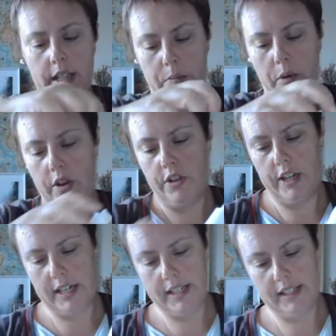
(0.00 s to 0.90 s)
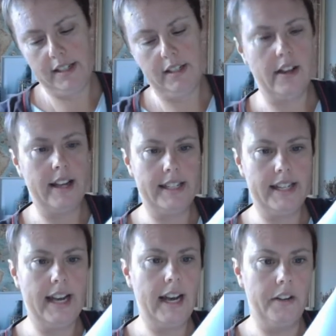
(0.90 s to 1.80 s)
this particular
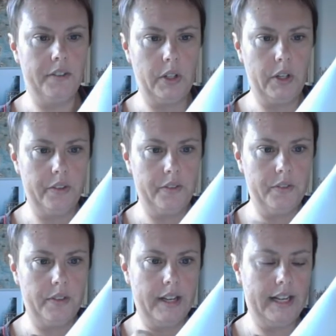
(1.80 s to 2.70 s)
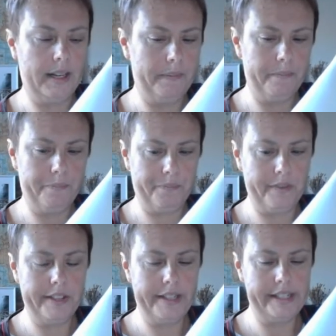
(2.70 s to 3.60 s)
project, it's designed to have a lot of
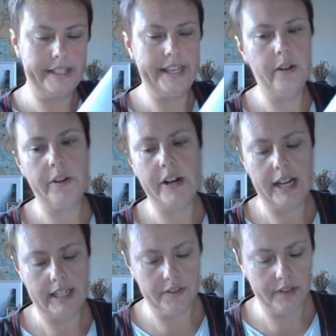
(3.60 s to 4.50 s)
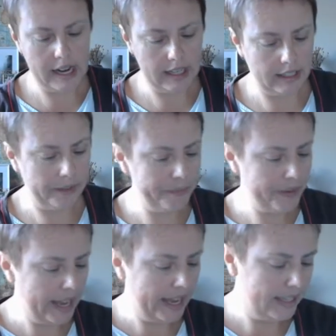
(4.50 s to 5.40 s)
um, this teal kind
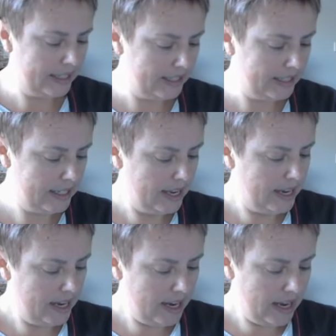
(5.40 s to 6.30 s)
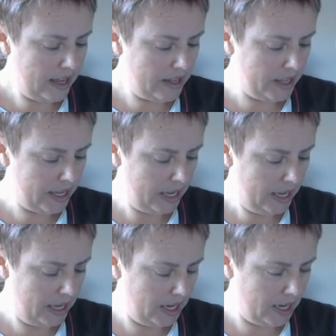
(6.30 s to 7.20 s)
of colour. And
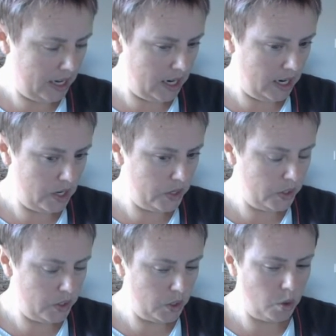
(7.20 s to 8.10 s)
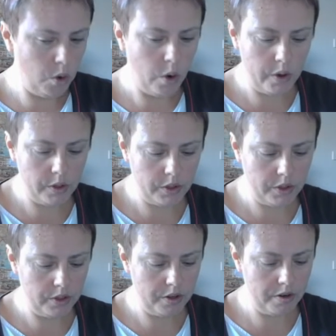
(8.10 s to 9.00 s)
the the
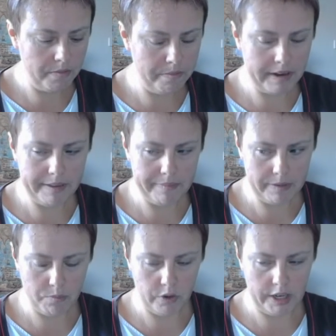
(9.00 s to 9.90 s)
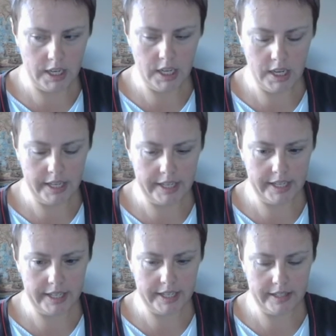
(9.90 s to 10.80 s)
quote by
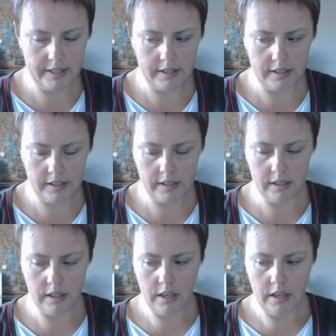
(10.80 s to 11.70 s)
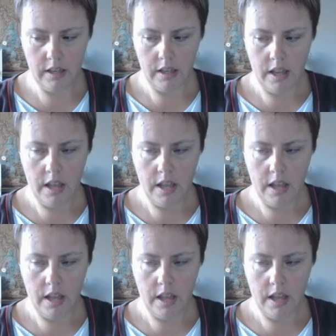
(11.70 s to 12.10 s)
memory is